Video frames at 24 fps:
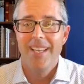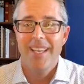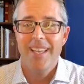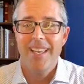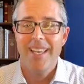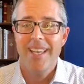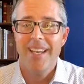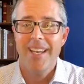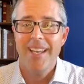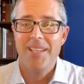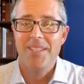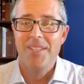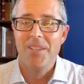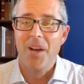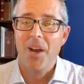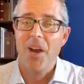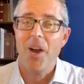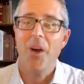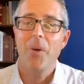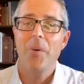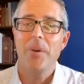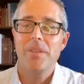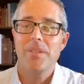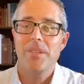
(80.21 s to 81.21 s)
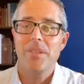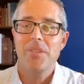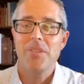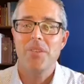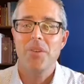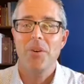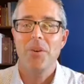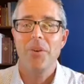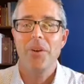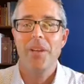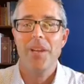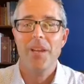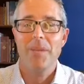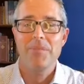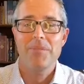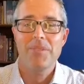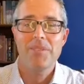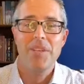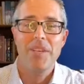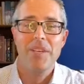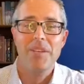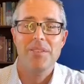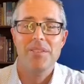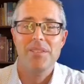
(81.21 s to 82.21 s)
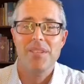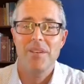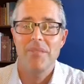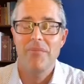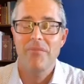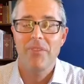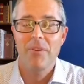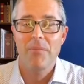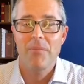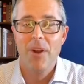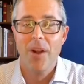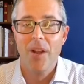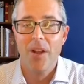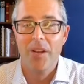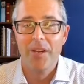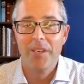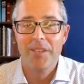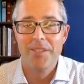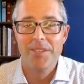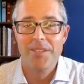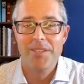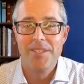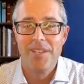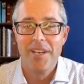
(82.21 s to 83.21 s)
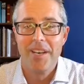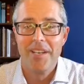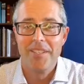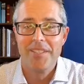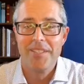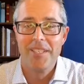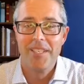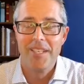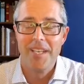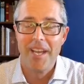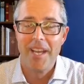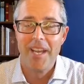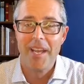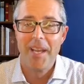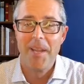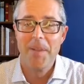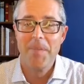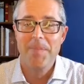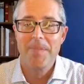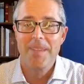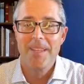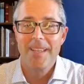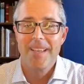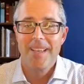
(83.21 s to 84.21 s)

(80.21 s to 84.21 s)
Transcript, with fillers: It is always a joy. I'm seeing some from Arkansas today.